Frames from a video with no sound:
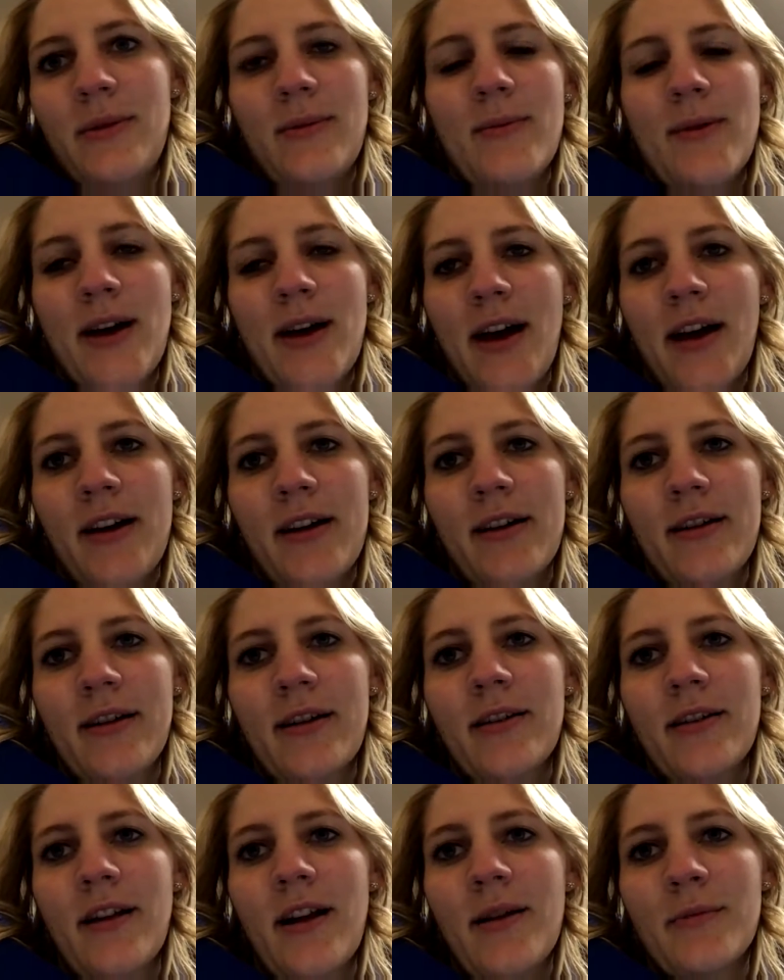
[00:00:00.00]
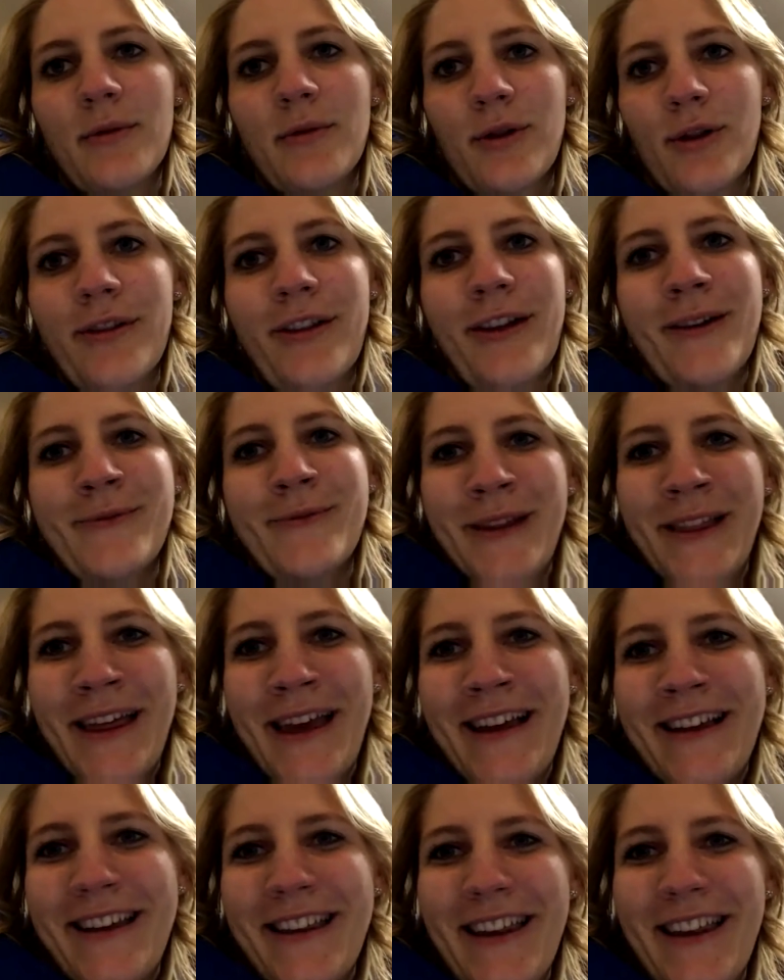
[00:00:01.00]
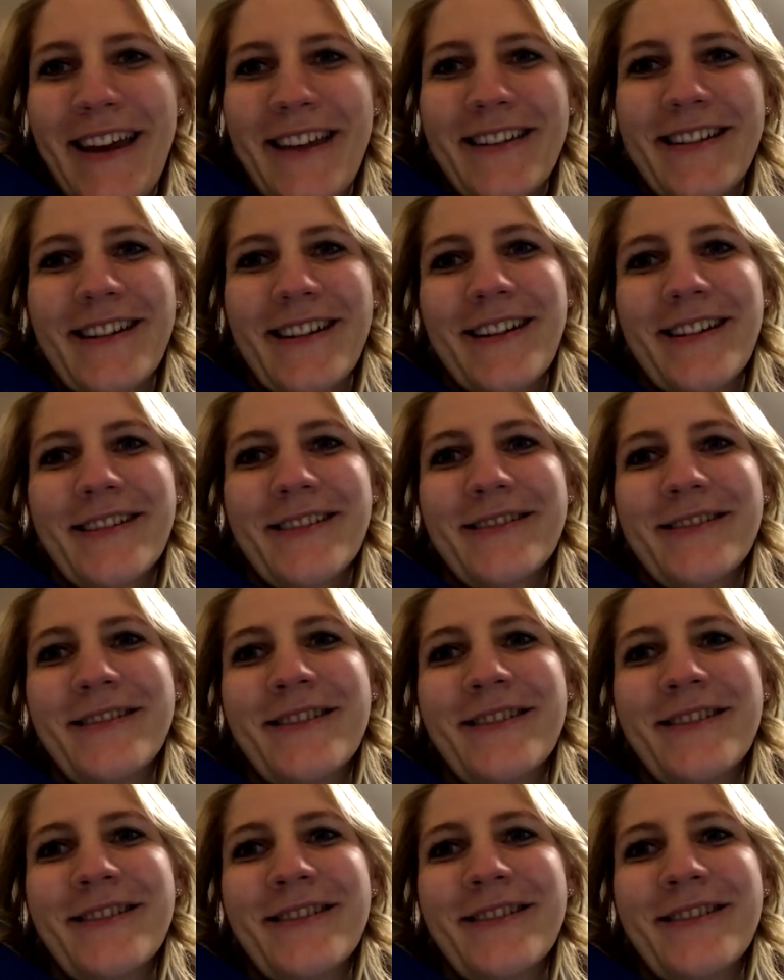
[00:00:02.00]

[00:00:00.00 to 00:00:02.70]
Beck a lot more than we liked the other article.